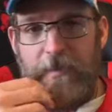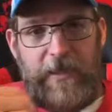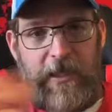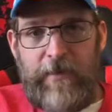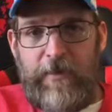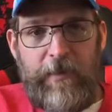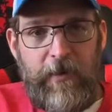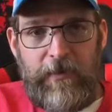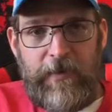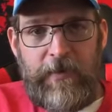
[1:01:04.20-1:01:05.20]
You've seen him in
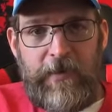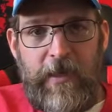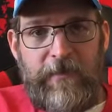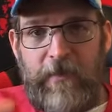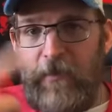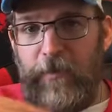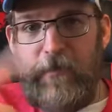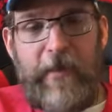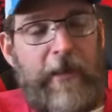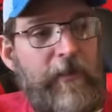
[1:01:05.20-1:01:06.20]
posts and stuff. Some of
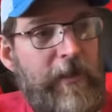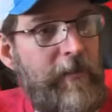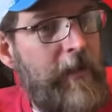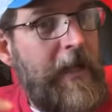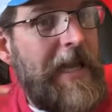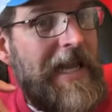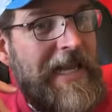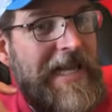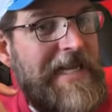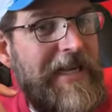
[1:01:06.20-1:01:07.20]
you follow him.
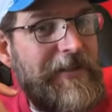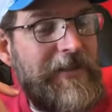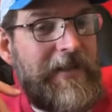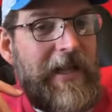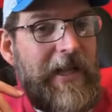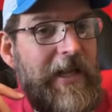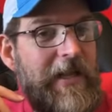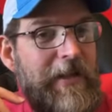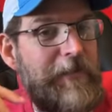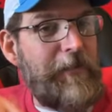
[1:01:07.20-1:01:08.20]
He does,
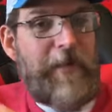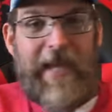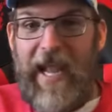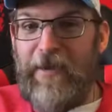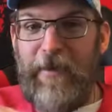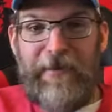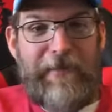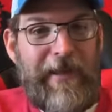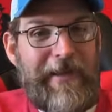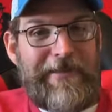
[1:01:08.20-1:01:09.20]
if you're big anime
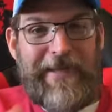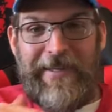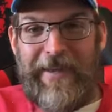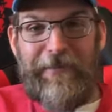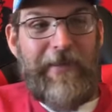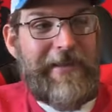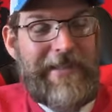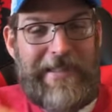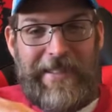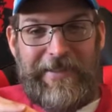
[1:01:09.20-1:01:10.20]
fans on
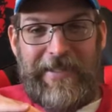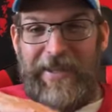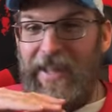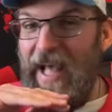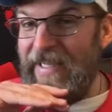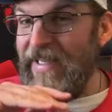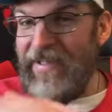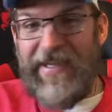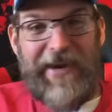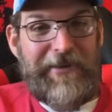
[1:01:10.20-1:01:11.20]
Netflix, he does a
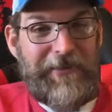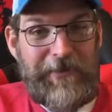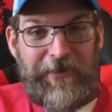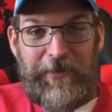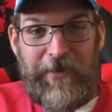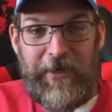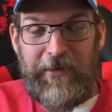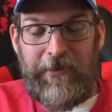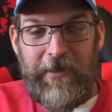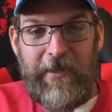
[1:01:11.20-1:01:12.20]
lot of characters you
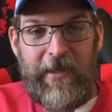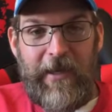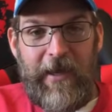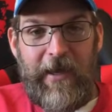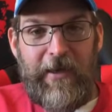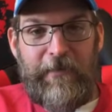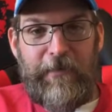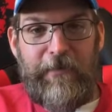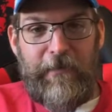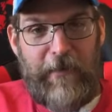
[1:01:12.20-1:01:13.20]
know.
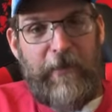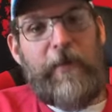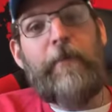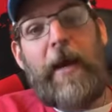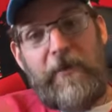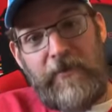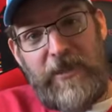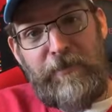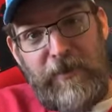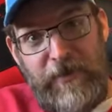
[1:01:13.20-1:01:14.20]
If you're following Michael
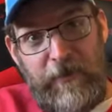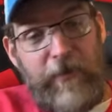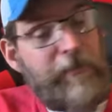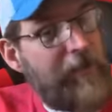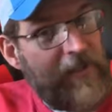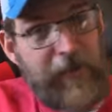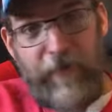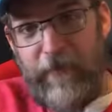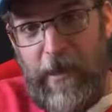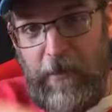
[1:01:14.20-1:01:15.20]
C. Pizzuto, please
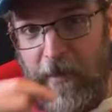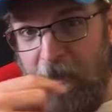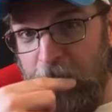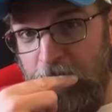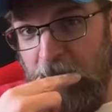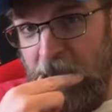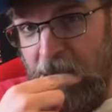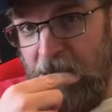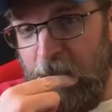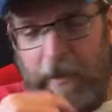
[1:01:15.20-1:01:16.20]
go follow him.
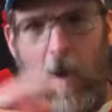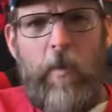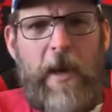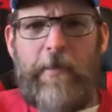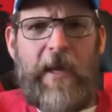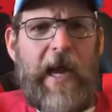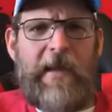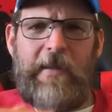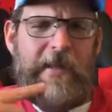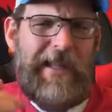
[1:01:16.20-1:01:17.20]
You're like, oh, wait a minute.
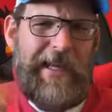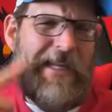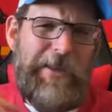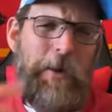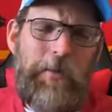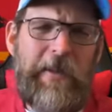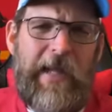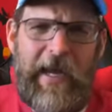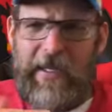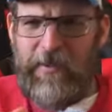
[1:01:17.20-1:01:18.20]
I didn't know who the
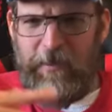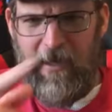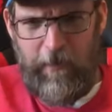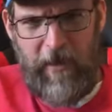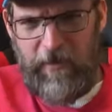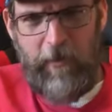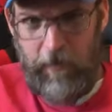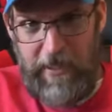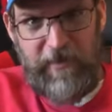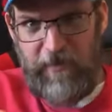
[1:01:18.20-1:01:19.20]
guy is, but I've watched,
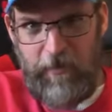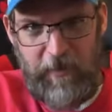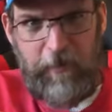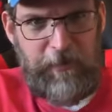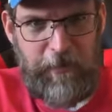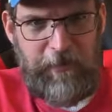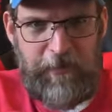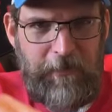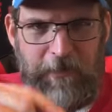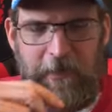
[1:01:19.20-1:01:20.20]
oh, he's so-and-so
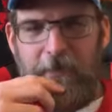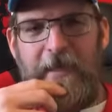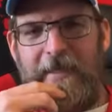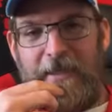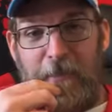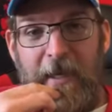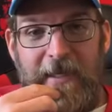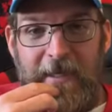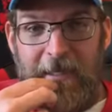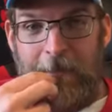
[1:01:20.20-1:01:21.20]
and so-and-so. That's
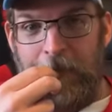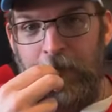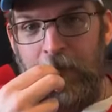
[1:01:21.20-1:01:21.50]
Mike, yeah.